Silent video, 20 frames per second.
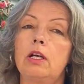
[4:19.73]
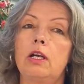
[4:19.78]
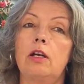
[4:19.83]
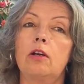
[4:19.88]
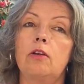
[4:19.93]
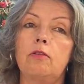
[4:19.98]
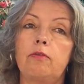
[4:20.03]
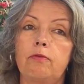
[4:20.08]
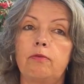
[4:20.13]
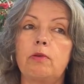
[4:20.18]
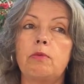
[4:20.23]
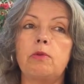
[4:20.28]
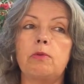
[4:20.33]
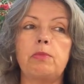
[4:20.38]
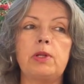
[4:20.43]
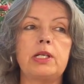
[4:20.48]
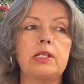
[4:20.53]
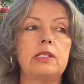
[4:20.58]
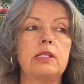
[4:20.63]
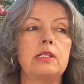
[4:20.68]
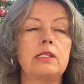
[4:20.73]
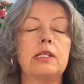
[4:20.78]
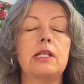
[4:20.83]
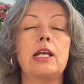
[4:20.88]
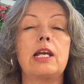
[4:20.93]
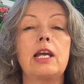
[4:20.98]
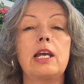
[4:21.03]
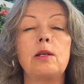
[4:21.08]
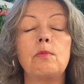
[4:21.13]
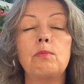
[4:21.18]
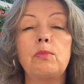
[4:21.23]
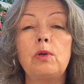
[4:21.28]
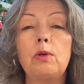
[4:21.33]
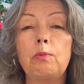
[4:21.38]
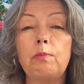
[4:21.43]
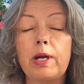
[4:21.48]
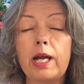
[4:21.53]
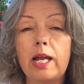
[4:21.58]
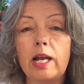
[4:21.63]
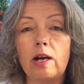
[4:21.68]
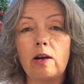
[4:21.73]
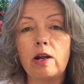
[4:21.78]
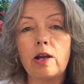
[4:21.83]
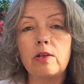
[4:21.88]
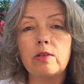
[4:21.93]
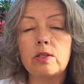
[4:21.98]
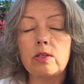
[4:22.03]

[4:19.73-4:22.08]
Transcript: or from the places that I hadn't pulled my hair out.